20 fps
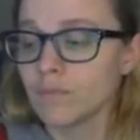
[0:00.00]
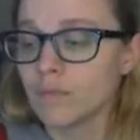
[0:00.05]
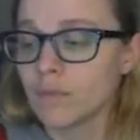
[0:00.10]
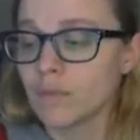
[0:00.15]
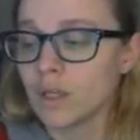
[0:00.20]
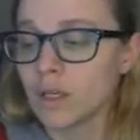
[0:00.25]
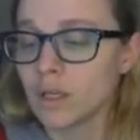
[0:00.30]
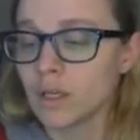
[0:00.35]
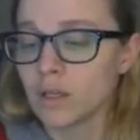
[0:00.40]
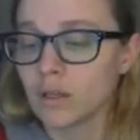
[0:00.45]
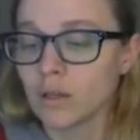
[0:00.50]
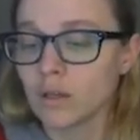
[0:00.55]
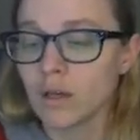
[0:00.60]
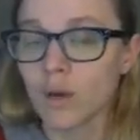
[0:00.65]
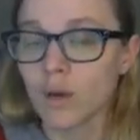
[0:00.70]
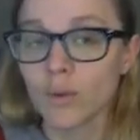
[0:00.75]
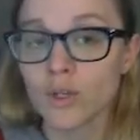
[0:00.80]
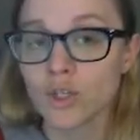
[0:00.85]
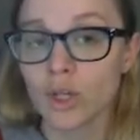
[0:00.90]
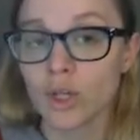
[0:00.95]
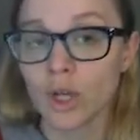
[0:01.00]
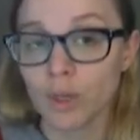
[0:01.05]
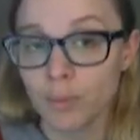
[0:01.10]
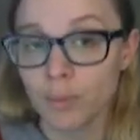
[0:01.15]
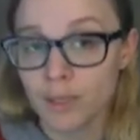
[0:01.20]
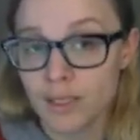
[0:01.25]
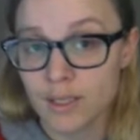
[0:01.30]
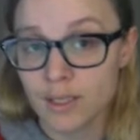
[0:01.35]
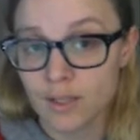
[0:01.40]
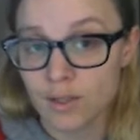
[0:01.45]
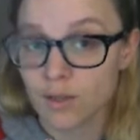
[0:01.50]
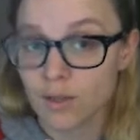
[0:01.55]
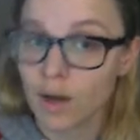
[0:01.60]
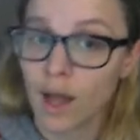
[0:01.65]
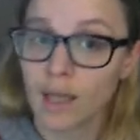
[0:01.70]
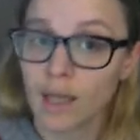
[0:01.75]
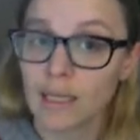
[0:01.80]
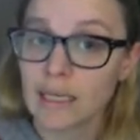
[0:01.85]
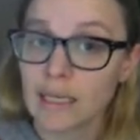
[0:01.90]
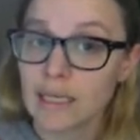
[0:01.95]
The original art pieces are
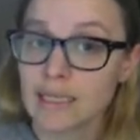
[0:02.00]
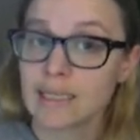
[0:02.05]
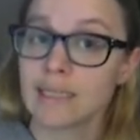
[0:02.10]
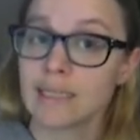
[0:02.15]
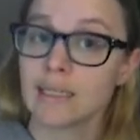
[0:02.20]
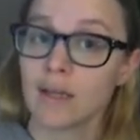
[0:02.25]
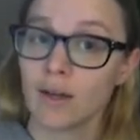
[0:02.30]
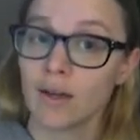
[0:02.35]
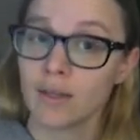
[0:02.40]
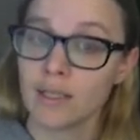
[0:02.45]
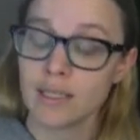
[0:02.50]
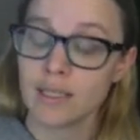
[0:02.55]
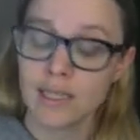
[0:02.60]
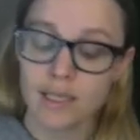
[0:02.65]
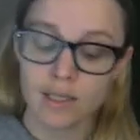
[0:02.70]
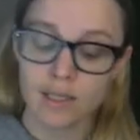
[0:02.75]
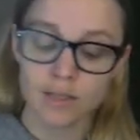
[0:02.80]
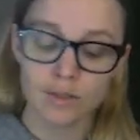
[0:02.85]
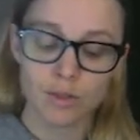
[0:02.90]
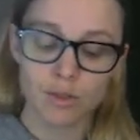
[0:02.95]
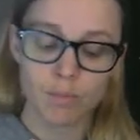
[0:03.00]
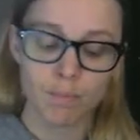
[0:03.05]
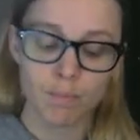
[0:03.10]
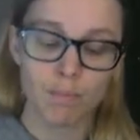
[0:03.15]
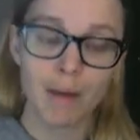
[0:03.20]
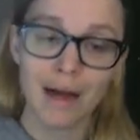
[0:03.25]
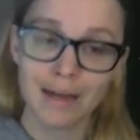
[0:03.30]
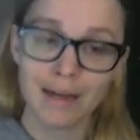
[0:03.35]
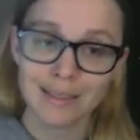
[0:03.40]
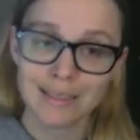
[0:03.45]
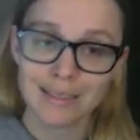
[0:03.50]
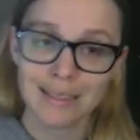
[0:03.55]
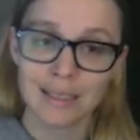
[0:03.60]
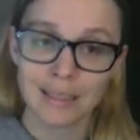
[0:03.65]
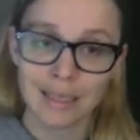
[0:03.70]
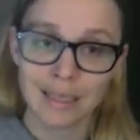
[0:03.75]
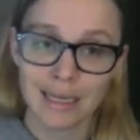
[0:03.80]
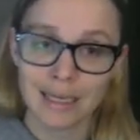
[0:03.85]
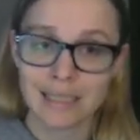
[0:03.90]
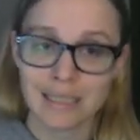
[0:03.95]
not listed on the tiers, but
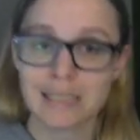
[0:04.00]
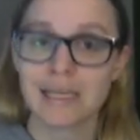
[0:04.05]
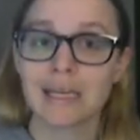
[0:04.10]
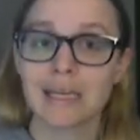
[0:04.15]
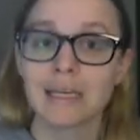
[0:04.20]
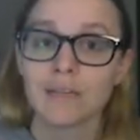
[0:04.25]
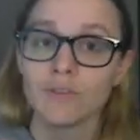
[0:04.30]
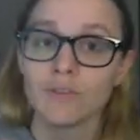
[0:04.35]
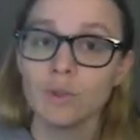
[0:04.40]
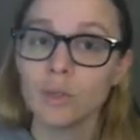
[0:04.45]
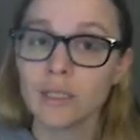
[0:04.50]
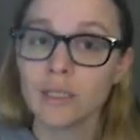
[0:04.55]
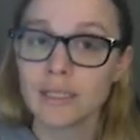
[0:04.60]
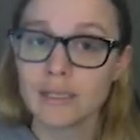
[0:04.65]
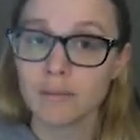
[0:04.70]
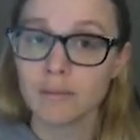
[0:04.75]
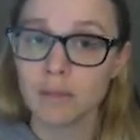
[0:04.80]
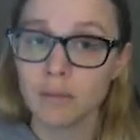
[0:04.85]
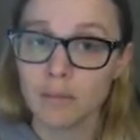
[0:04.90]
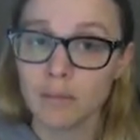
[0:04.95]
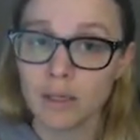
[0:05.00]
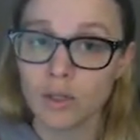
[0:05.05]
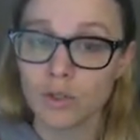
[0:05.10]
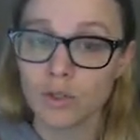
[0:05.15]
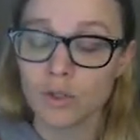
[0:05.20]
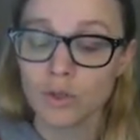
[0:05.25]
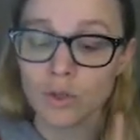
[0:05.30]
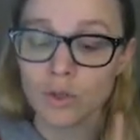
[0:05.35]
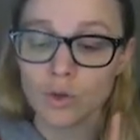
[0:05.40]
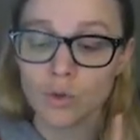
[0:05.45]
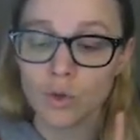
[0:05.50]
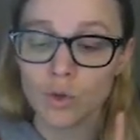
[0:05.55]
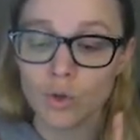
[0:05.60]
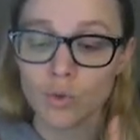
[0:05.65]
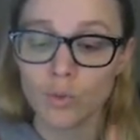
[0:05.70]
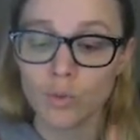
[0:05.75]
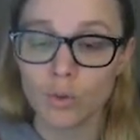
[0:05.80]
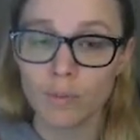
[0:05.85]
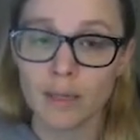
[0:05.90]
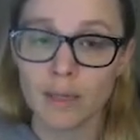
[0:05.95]
like I said, if you get something mailed to you,
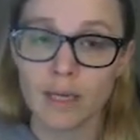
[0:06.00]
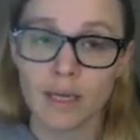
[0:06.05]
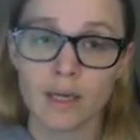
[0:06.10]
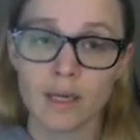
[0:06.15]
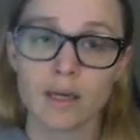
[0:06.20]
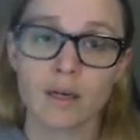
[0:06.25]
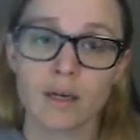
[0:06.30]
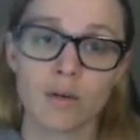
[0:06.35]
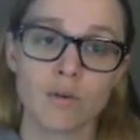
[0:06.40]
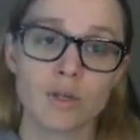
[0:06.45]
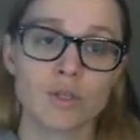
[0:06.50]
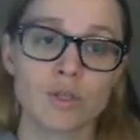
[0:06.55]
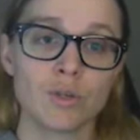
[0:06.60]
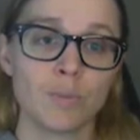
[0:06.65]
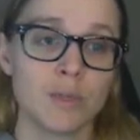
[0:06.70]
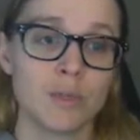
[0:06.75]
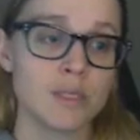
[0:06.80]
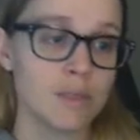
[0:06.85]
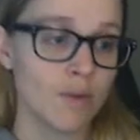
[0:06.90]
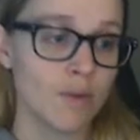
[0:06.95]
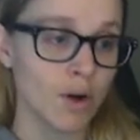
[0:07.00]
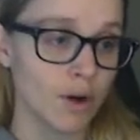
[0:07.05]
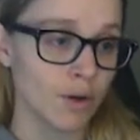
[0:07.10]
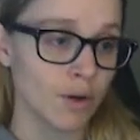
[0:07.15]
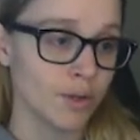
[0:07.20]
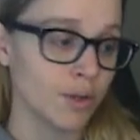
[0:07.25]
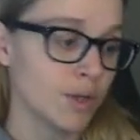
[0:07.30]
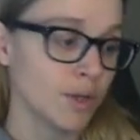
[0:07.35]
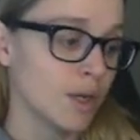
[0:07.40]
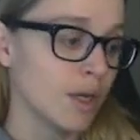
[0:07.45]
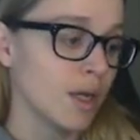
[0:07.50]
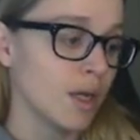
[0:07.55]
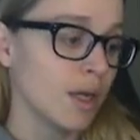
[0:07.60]
you will be getting an original piece of art.